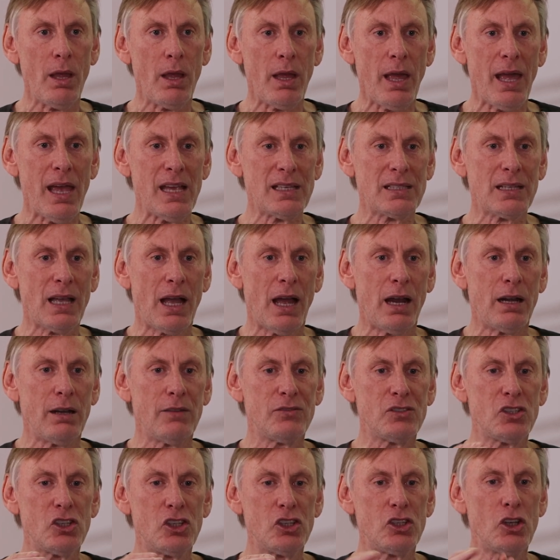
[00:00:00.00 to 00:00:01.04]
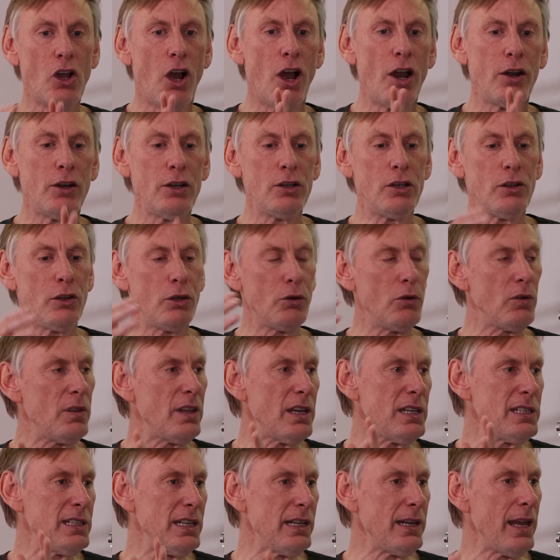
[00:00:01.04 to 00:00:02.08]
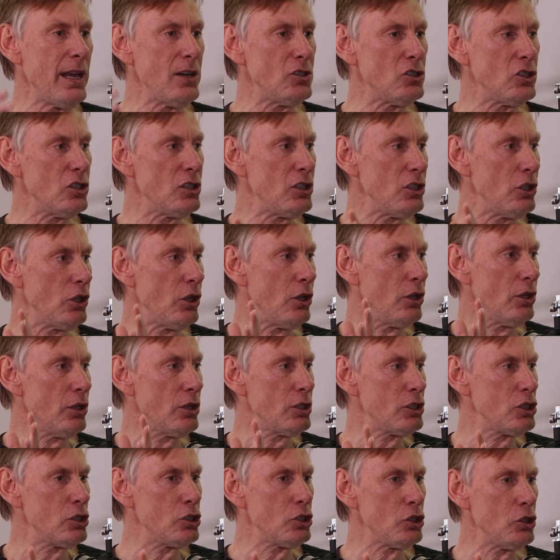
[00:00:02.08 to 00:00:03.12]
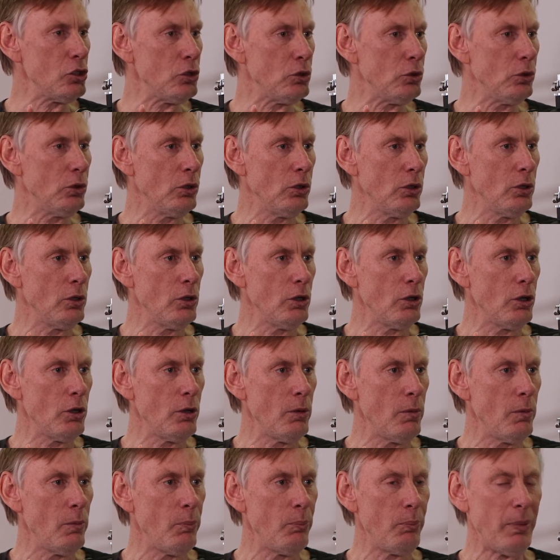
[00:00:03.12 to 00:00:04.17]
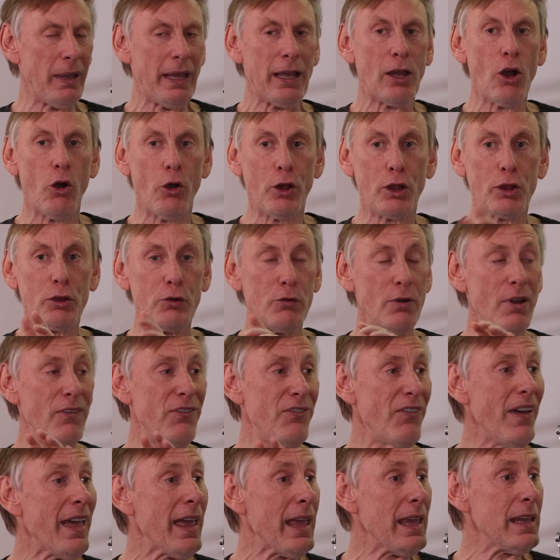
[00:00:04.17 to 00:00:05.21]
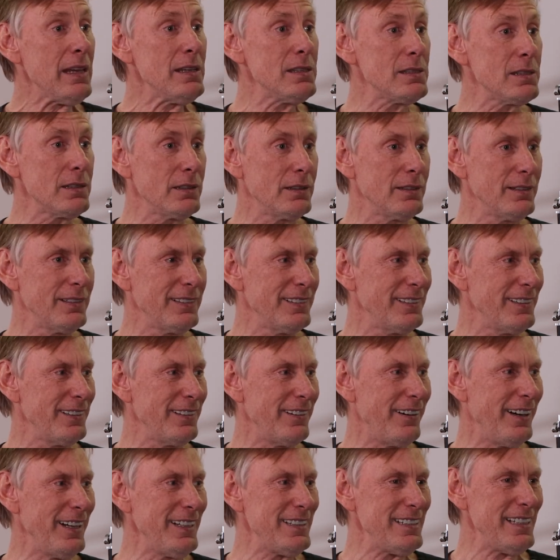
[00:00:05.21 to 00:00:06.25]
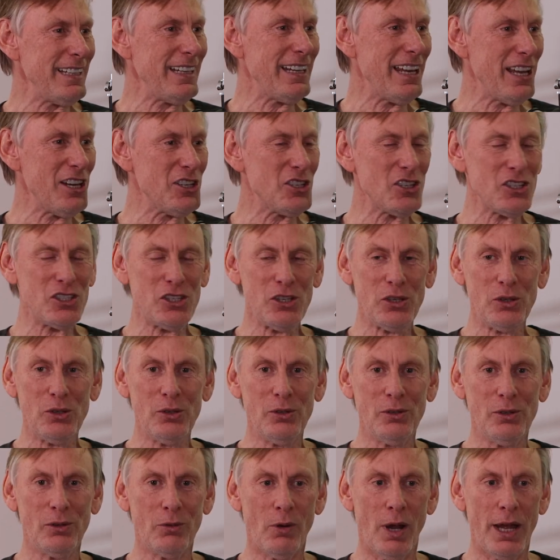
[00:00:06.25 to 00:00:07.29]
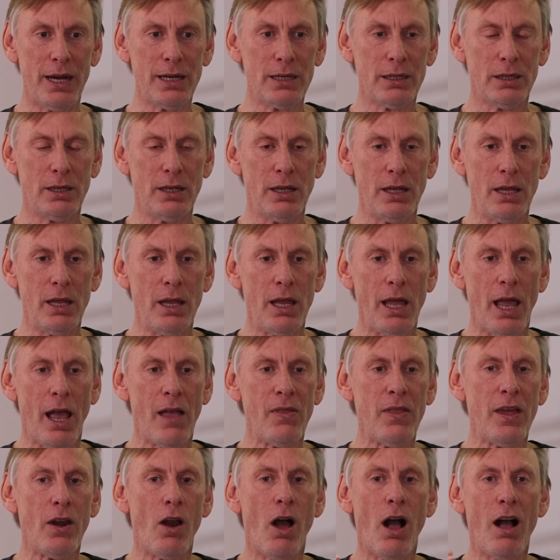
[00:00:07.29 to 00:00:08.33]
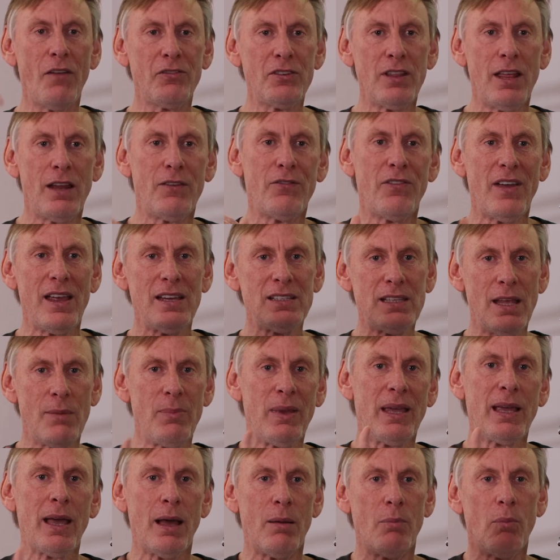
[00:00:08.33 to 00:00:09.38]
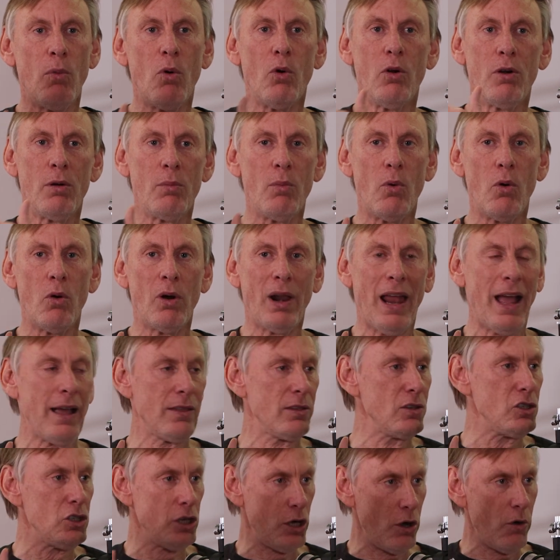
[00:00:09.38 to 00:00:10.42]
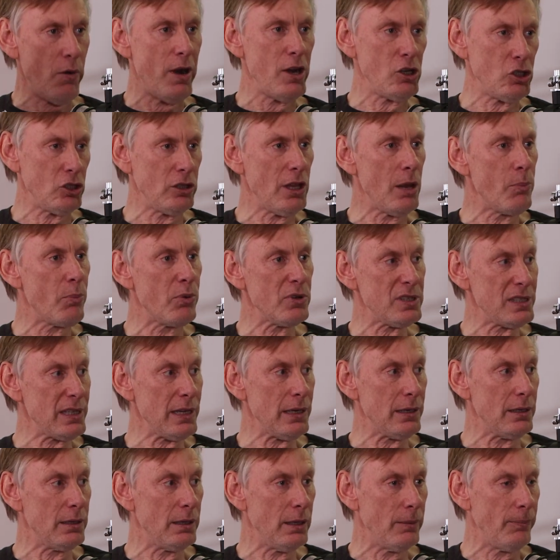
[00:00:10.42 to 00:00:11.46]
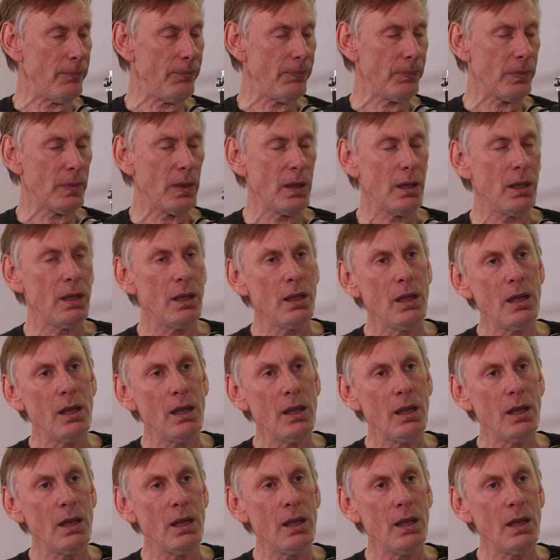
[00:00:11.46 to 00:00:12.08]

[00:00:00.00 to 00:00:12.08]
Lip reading: has kind of started through their teenagers' years to be going through a phase, right? Teenagers do, right? And then after that phase, they become more and more like the generation that preceded them.